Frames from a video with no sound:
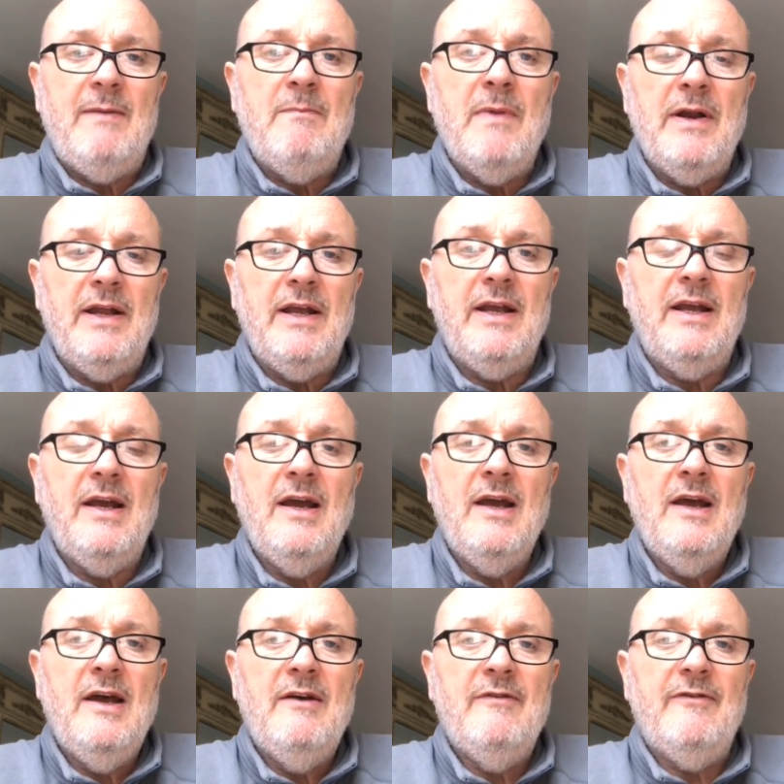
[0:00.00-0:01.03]
money
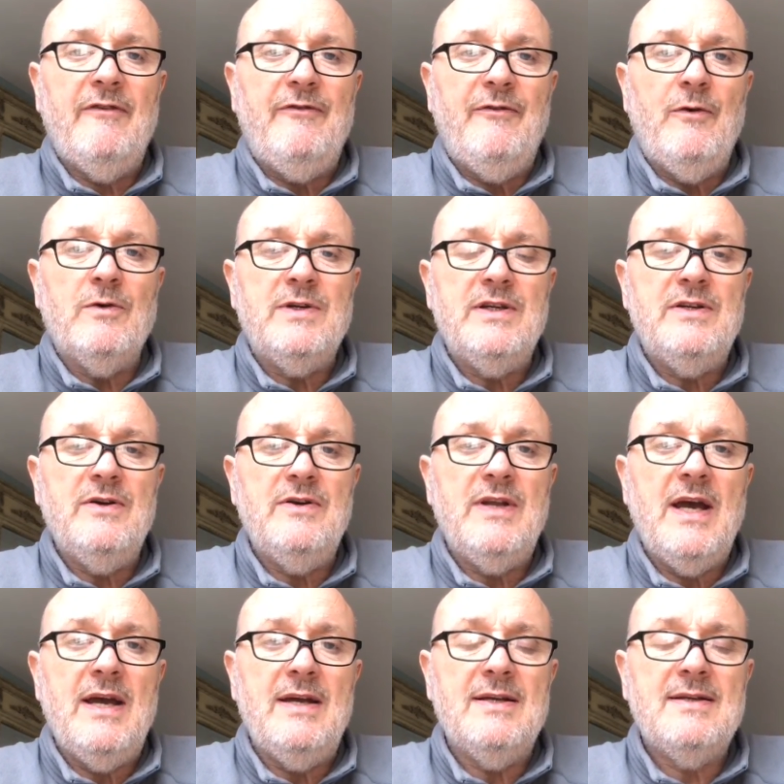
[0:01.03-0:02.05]
for 42
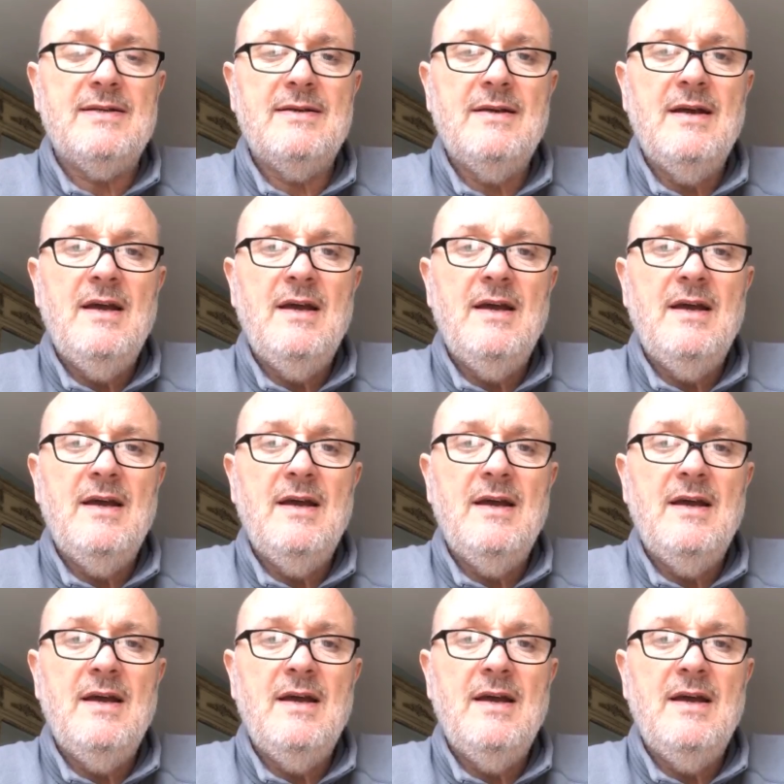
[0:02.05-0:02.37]
days.